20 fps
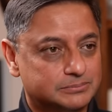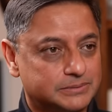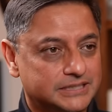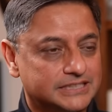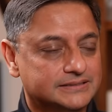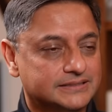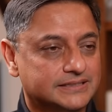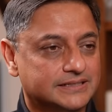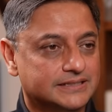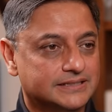
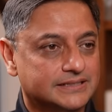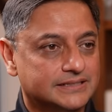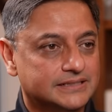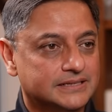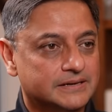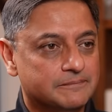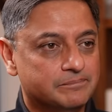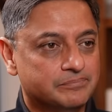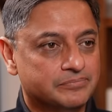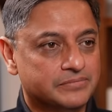
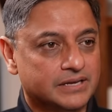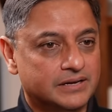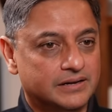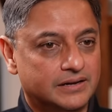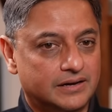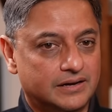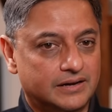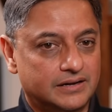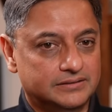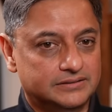basically
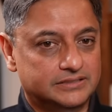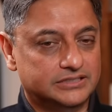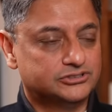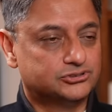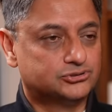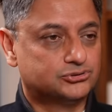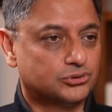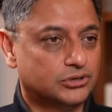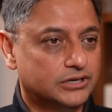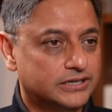uh,
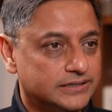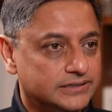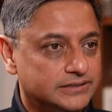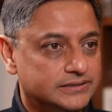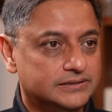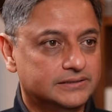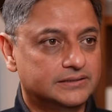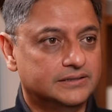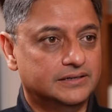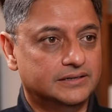
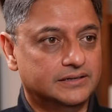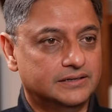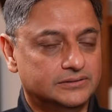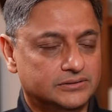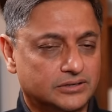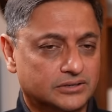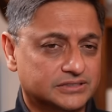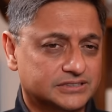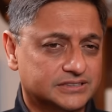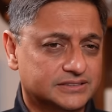destroyed uh,
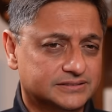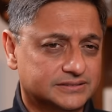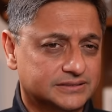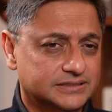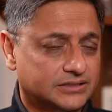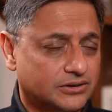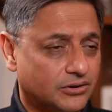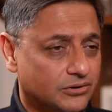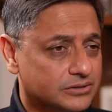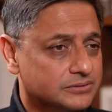not just the
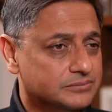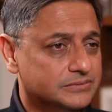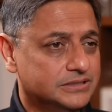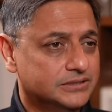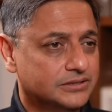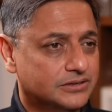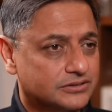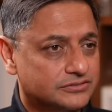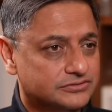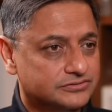
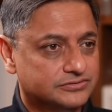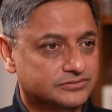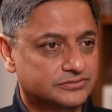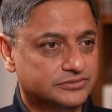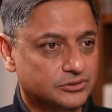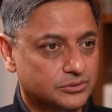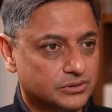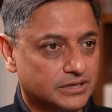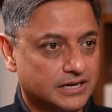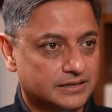economy of
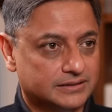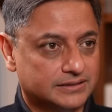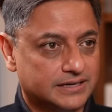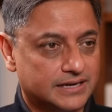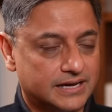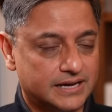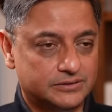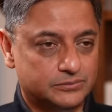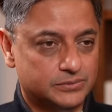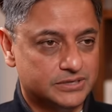Kolkata
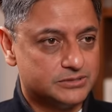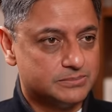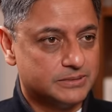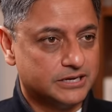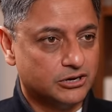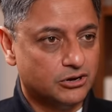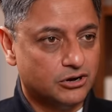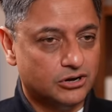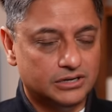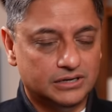and West
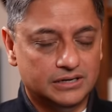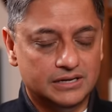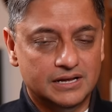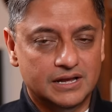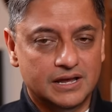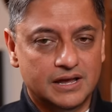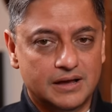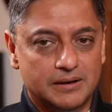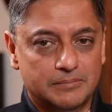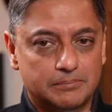Bengal,
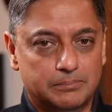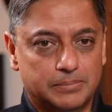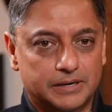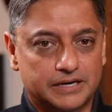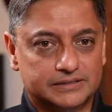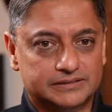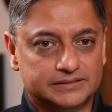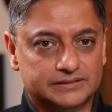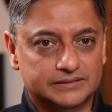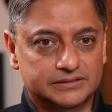
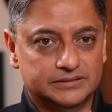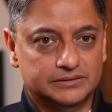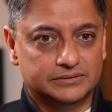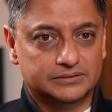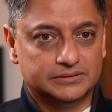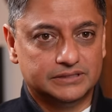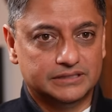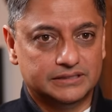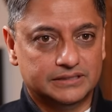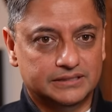but you know
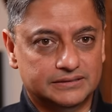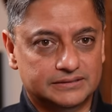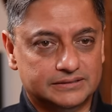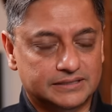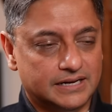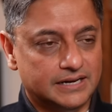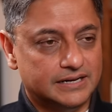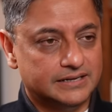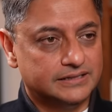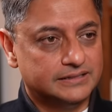the
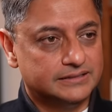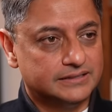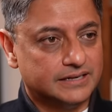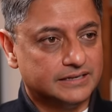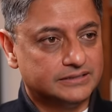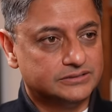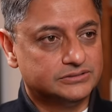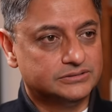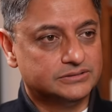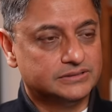entire
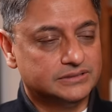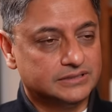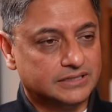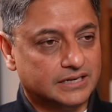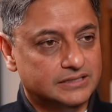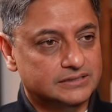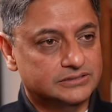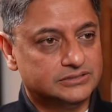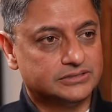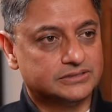intellectual
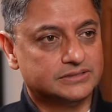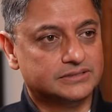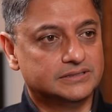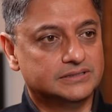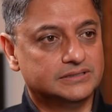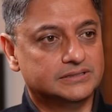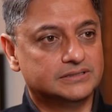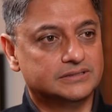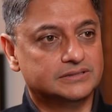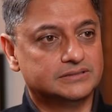
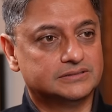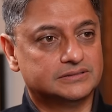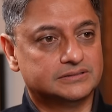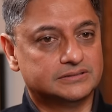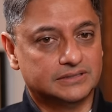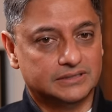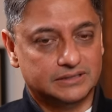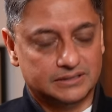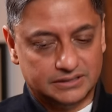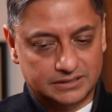cultural
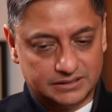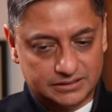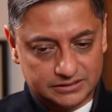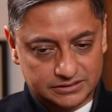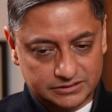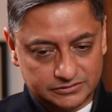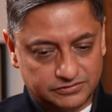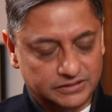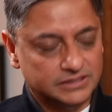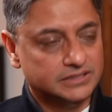uh,
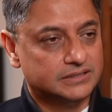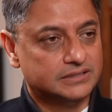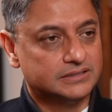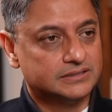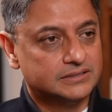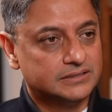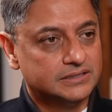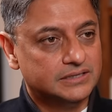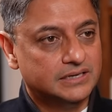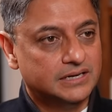sphere
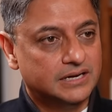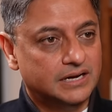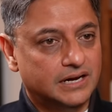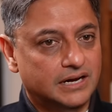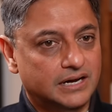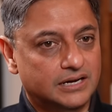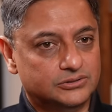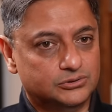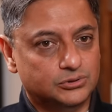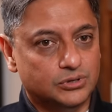
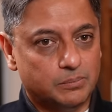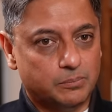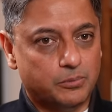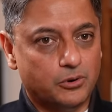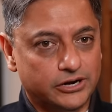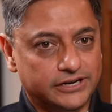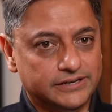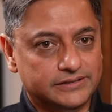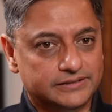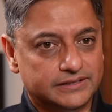uh, to a
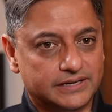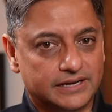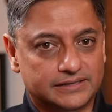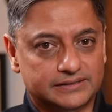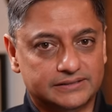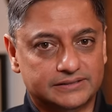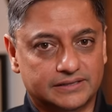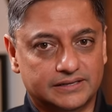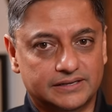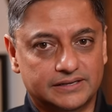point
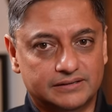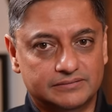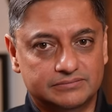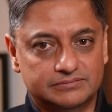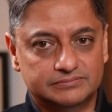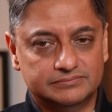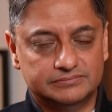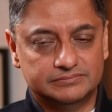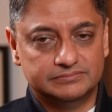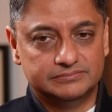that uh,
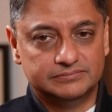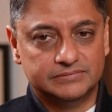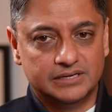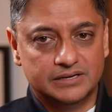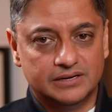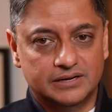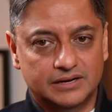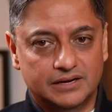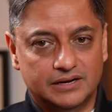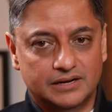
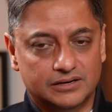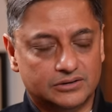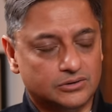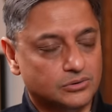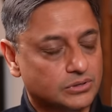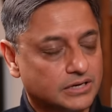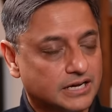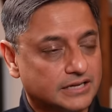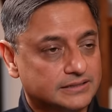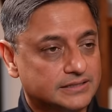uh
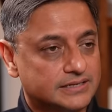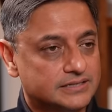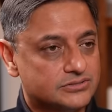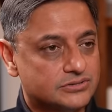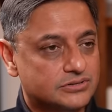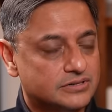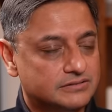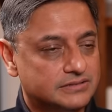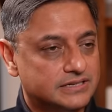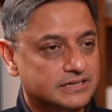kolkata has not